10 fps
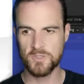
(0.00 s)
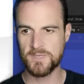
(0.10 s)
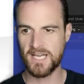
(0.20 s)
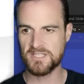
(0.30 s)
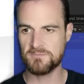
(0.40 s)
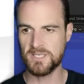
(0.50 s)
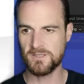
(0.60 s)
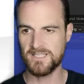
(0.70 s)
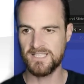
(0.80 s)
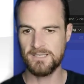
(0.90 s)
do a loop cut in the
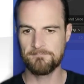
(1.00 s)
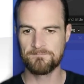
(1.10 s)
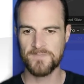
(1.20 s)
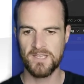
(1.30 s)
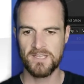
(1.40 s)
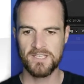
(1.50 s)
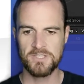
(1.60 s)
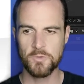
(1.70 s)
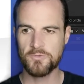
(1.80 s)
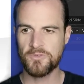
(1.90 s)
middle here.
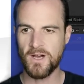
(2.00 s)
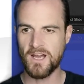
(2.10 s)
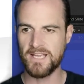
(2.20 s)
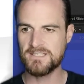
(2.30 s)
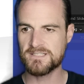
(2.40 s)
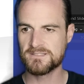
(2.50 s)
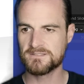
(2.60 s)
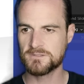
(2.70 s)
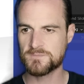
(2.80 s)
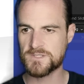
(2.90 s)
You'll find,
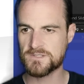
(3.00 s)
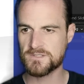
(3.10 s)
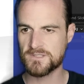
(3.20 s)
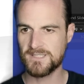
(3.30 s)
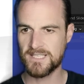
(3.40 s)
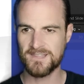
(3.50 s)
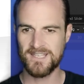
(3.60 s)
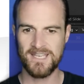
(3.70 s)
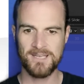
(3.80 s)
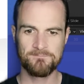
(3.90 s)
oops,
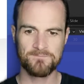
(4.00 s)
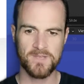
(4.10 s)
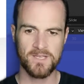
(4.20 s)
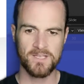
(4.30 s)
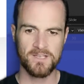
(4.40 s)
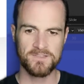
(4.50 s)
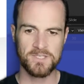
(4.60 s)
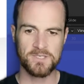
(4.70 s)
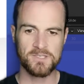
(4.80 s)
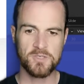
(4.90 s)
click there,
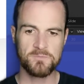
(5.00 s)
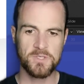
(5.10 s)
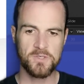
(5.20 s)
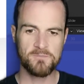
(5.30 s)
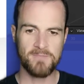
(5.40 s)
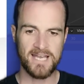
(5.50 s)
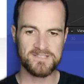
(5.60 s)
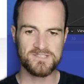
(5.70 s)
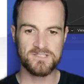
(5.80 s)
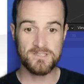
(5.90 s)
that computer
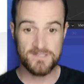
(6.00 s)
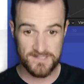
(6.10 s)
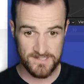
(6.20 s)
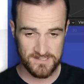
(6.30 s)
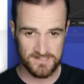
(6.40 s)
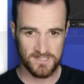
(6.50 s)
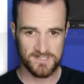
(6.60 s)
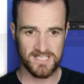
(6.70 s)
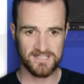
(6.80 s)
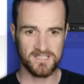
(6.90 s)
mouses,
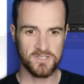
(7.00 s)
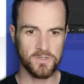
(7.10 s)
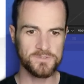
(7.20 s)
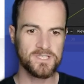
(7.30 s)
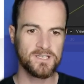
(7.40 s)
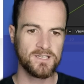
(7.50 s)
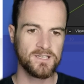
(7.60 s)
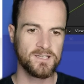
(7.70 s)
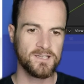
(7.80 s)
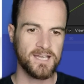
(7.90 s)
turns out they're called,
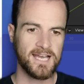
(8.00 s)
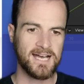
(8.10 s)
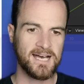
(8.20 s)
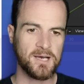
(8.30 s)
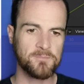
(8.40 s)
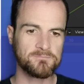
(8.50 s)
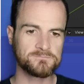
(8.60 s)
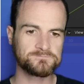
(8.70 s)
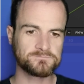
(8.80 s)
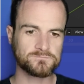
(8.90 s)

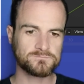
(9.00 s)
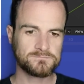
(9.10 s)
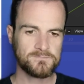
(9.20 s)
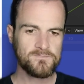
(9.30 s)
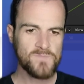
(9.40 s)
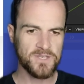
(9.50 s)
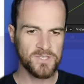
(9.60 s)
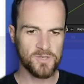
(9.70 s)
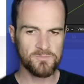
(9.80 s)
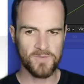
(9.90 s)

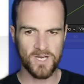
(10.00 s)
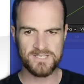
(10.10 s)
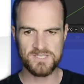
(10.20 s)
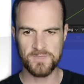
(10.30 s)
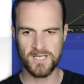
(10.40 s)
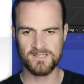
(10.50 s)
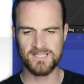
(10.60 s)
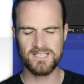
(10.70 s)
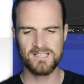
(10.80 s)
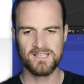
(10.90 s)
not mice
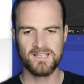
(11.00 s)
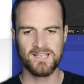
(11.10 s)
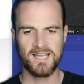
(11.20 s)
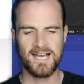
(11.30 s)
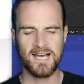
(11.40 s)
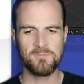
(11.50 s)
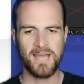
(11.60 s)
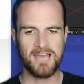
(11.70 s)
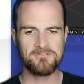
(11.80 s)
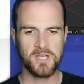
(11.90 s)
apparently,
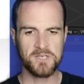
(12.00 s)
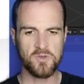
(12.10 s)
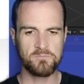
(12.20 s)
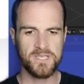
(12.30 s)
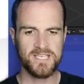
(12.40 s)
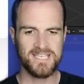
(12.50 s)
have kind of